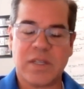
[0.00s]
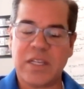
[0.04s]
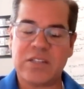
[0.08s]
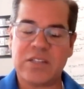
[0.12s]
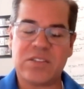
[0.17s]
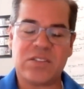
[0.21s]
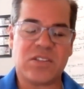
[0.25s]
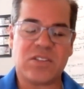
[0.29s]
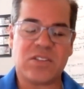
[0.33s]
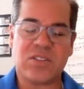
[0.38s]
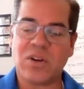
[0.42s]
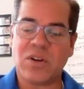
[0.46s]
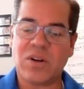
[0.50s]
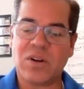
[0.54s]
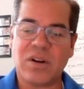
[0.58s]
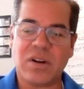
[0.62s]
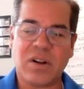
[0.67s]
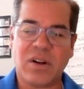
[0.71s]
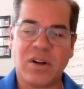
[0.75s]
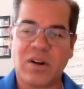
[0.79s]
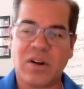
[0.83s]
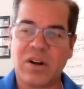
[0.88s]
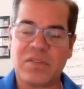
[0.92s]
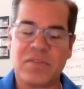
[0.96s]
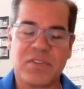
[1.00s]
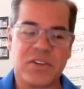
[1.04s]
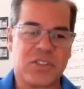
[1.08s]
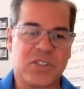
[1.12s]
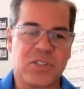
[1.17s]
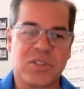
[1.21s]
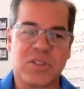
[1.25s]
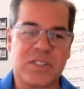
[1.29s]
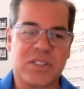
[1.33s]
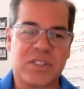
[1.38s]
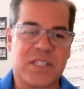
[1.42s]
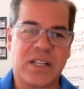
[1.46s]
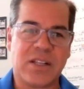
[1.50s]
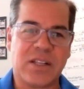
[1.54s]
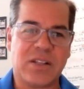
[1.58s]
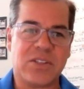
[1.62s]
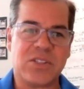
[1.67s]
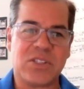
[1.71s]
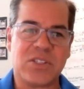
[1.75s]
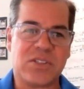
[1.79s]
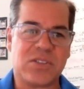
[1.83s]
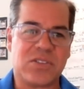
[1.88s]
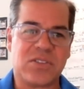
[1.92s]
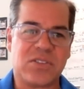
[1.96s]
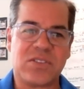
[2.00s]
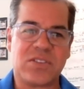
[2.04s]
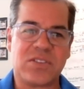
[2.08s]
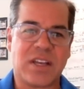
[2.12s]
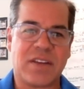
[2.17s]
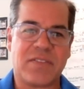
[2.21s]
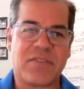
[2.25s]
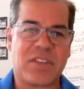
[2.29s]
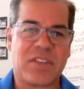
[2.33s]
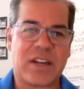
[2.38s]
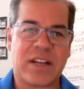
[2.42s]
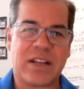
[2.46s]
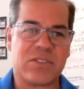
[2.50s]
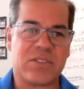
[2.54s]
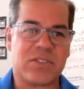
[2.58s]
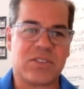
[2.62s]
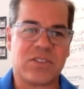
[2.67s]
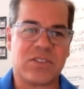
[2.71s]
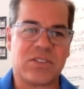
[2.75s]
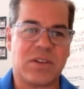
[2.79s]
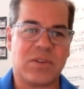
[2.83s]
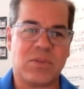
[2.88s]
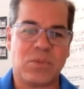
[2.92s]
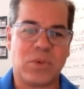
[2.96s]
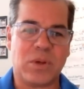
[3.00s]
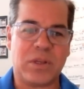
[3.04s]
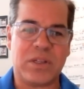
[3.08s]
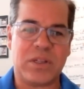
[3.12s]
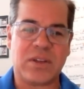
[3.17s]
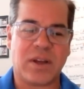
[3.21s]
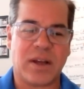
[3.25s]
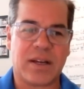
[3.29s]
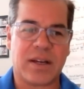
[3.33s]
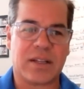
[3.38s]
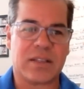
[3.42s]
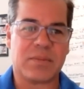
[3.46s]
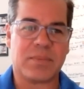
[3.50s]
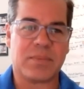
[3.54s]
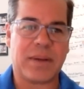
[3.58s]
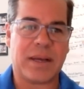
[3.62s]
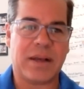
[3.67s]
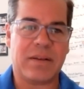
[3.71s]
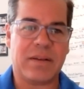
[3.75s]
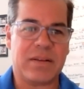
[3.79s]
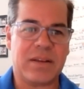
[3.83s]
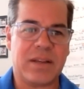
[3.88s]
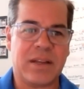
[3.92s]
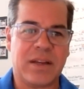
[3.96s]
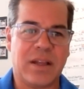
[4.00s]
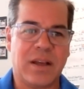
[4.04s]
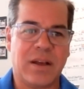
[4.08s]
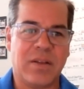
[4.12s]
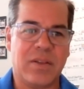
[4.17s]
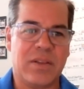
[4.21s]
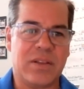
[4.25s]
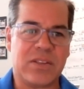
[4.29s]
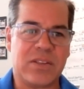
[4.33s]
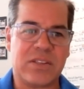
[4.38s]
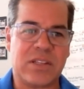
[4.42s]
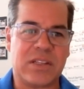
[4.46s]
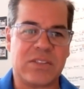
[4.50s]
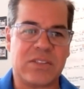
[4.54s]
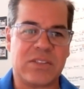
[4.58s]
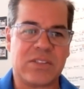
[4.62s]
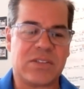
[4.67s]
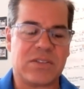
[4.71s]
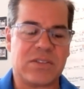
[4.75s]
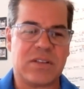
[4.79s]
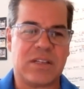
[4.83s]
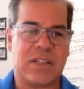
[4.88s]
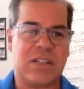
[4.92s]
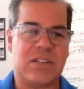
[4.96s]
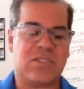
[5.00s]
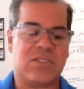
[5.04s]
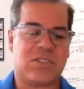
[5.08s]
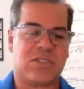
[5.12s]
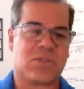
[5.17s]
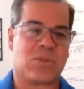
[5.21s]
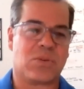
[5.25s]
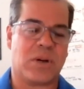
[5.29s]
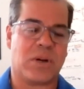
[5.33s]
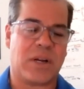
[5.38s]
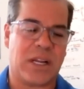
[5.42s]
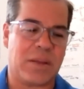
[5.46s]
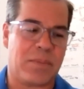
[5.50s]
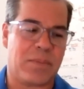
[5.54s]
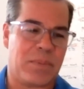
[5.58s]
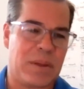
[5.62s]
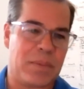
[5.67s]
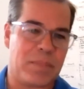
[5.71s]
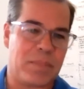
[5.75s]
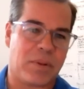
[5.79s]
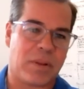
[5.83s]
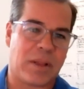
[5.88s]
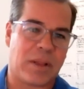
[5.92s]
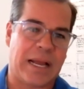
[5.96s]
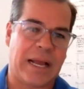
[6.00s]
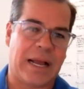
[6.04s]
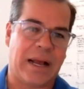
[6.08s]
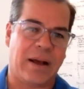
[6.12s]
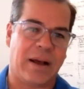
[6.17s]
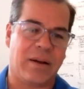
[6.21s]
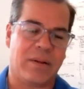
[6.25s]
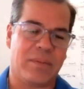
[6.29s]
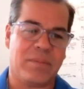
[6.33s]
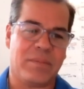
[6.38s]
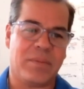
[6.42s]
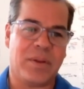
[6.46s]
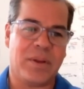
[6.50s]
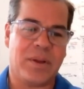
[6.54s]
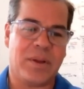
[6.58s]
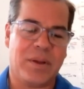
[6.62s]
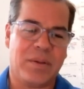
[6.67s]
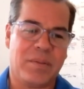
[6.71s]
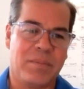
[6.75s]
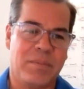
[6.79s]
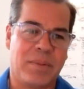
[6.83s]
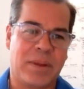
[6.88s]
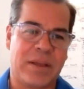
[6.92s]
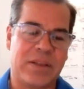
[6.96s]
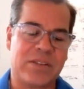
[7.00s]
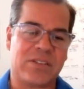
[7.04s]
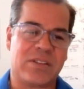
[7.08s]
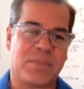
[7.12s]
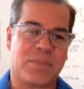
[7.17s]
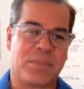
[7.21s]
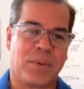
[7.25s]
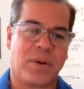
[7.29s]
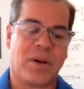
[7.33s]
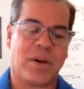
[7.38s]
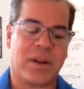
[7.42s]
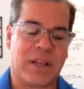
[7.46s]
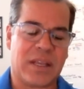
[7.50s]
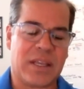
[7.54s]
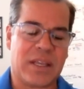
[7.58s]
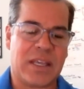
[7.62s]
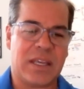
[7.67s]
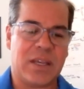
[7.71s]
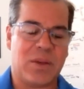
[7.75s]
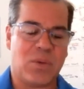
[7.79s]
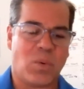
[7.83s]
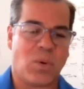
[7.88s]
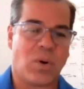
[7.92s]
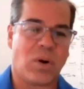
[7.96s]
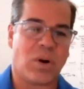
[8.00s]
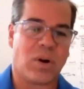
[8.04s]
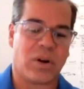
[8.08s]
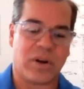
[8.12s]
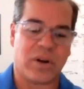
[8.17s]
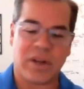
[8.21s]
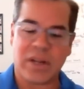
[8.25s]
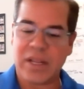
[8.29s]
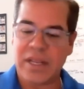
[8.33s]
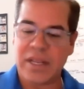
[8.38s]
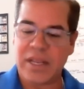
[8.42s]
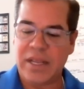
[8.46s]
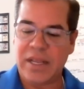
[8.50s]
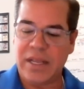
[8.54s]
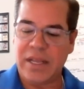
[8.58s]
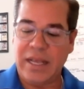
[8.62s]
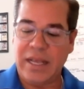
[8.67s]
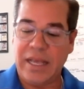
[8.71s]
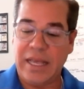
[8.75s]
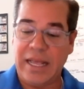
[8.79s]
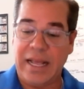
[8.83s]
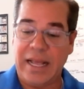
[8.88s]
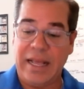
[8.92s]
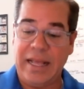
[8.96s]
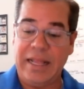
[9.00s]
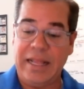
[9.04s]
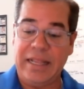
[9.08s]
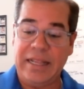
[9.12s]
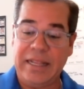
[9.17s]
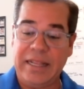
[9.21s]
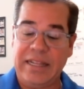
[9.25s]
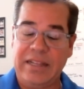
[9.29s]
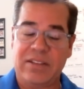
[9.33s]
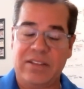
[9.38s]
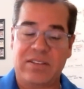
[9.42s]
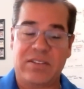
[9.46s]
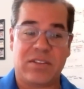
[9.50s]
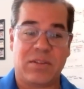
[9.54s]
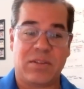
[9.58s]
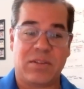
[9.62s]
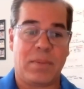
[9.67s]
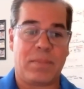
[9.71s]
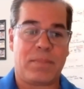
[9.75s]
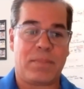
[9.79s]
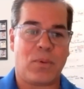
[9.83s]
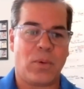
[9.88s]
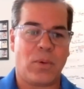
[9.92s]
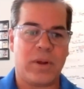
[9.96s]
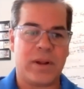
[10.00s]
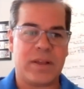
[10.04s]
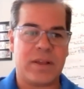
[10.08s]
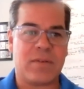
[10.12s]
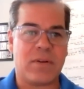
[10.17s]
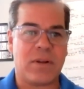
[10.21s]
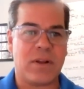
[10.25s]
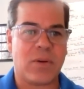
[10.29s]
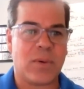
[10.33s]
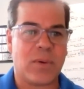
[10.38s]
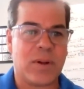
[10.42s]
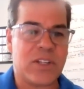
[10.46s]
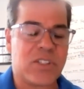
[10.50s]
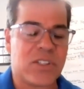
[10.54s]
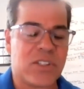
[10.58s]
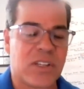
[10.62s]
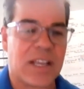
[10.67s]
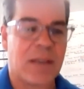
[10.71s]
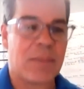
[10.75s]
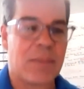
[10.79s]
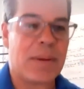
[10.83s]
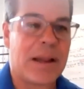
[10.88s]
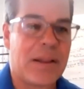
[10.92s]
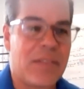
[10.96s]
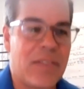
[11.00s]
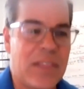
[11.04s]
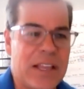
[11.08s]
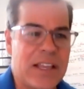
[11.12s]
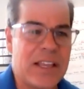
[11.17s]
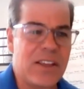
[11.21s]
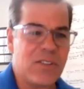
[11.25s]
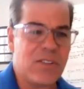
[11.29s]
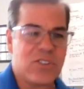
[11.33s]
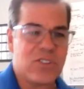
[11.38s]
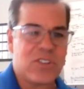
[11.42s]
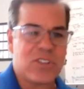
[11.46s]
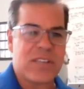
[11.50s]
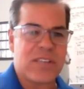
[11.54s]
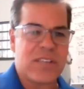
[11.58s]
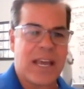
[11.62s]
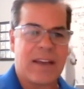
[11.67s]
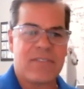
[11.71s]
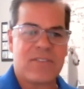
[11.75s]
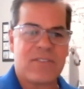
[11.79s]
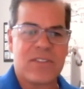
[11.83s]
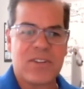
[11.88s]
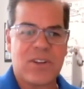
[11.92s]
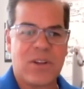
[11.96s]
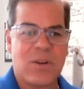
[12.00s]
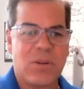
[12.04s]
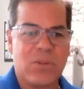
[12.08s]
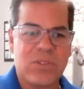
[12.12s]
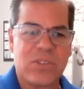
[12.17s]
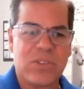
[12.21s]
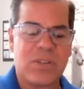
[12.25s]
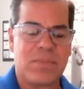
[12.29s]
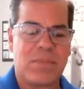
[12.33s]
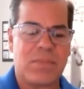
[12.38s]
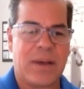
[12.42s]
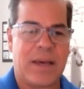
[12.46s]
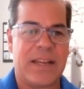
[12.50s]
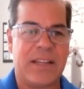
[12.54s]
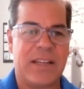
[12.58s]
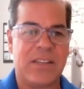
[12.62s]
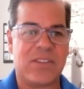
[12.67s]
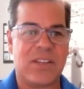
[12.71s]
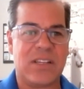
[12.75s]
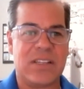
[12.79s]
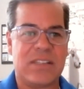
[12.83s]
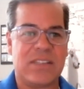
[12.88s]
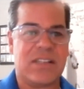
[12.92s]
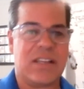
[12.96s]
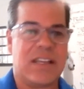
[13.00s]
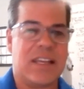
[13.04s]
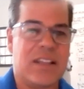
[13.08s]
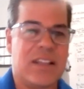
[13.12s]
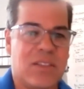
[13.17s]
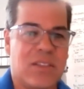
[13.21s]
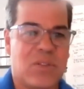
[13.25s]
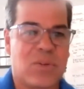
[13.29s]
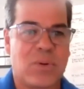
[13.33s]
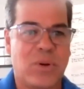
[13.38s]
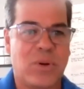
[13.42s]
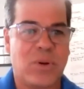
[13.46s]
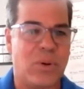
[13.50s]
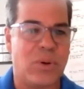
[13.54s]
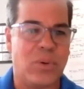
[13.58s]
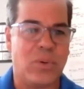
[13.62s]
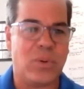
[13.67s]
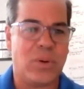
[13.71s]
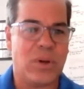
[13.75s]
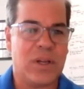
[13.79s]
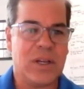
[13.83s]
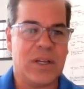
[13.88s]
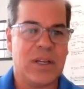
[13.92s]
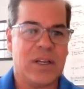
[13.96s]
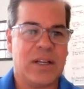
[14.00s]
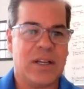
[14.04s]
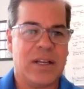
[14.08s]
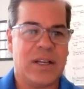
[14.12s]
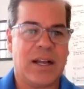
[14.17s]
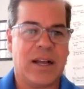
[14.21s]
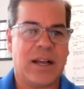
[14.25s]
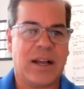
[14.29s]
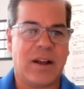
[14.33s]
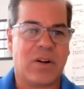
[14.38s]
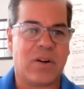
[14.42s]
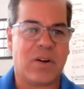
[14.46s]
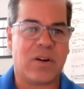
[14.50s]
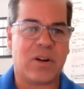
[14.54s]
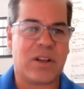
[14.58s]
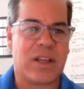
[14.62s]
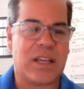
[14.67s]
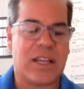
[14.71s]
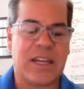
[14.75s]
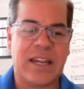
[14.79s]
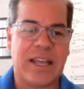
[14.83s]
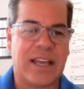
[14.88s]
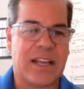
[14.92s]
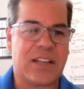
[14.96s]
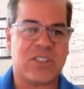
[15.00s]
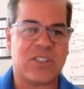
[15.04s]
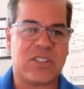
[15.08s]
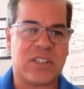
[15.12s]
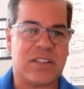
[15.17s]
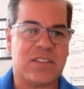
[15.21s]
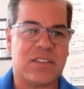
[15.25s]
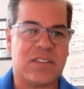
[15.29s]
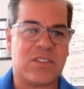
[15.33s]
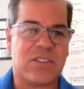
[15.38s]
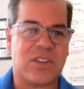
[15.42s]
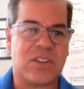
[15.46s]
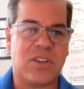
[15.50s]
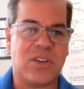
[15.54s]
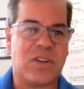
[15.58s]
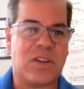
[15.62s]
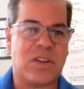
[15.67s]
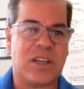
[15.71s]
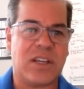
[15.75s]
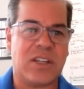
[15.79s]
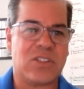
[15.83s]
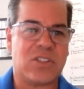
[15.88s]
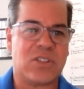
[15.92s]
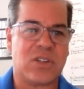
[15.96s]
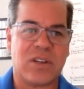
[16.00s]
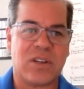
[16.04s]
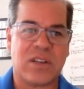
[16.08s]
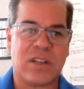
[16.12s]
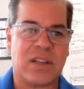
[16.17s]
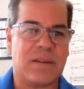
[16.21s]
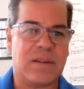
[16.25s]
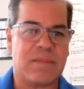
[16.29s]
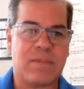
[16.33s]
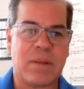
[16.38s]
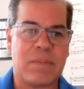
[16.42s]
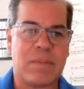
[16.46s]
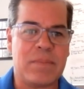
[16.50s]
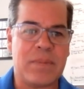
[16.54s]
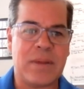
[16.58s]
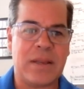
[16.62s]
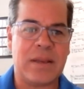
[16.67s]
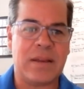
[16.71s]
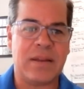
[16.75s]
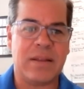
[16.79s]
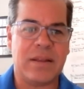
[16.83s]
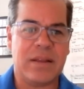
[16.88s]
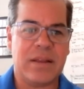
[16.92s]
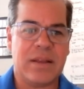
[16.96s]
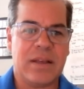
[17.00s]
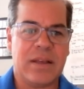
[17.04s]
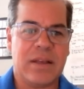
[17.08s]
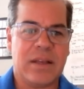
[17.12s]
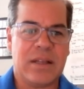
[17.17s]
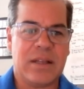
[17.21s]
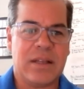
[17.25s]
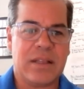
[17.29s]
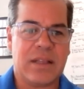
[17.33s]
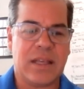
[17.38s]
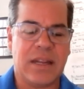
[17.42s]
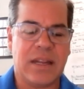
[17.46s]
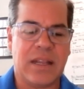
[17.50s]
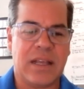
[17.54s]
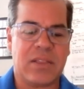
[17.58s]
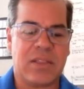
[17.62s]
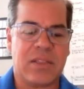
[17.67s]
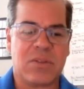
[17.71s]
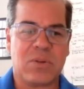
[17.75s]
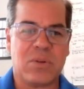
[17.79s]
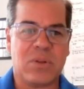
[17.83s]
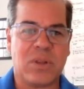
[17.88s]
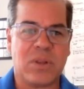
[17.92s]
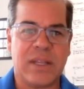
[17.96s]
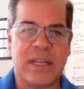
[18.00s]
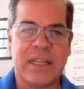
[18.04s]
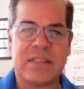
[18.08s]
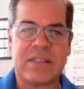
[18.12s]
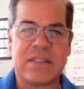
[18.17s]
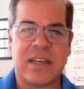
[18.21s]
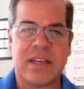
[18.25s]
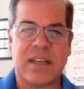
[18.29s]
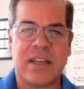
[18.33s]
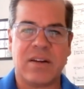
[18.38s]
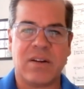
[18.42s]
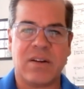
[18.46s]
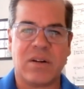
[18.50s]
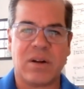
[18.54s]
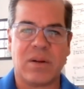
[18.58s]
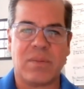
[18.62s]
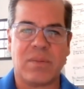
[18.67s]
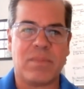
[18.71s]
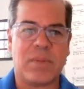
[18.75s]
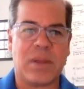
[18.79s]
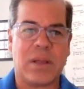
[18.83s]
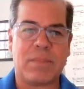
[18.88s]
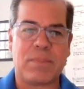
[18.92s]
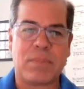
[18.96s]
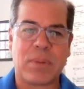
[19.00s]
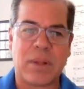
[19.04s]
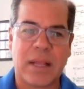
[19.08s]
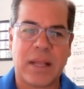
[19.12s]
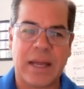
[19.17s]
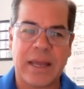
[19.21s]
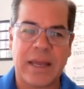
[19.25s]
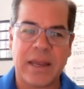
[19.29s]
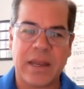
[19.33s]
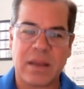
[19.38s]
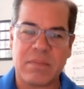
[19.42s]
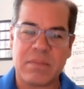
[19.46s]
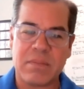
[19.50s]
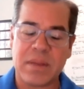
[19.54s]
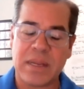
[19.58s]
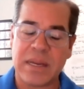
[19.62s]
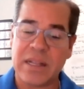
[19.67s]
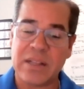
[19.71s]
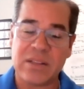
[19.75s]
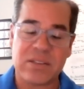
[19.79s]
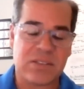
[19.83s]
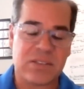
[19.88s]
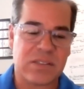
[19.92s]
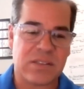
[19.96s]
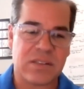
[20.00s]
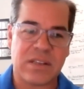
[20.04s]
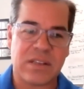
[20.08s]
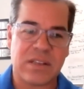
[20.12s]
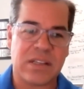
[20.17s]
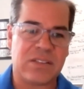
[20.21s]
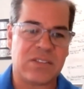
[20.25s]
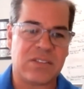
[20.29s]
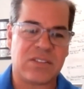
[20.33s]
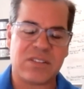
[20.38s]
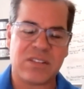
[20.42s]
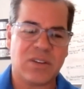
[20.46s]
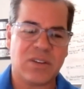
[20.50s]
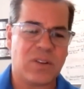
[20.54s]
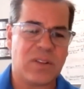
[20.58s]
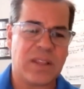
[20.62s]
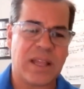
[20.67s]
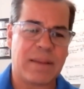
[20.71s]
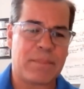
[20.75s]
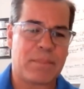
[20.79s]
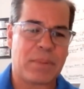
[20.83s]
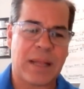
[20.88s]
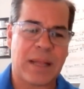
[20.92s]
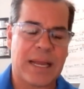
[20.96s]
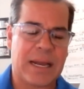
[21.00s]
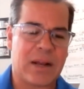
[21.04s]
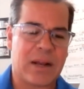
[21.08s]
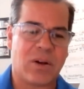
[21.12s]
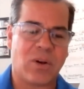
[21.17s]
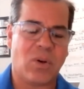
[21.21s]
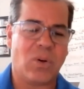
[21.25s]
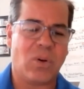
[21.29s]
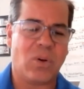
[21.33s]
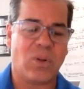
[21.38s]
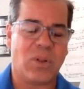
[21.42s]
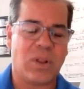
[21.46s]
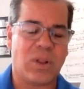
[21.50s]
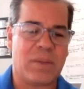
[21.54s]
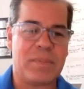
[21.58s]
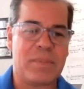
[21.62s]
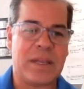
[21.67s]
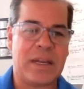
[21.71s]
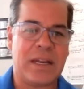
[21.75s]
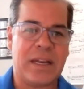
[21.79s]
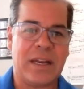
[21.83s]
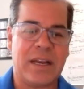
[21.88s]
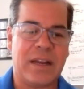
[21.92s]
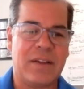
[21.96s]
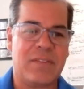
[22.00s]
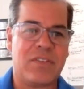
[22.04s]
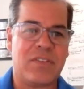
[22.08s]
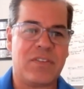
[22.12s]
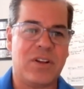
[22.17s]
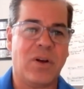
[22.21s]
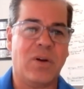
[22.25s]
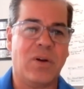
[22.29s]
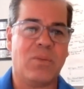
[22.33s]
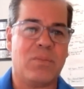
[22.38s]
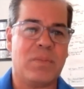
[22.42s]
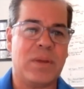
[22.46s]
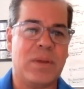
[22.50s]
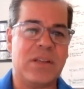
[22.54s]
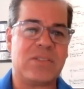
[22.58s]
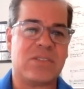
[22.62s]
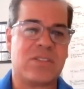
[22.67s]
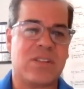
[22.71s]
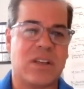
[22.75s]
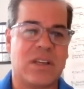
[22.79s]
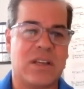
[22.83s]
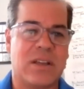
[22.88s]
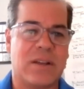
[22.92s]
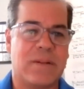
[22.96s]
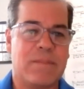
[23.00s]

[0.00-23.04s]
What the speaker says: It's the darn artificial intelligence stuff that we talked about. You know, it's screening people out based upon a keyword. And to my point originally, I mean, I think you just have to know somebody to get through or a connection so you can get getting it through LinkedIn or applying. I mean, it's still that black hole. I mean, and if you don't miss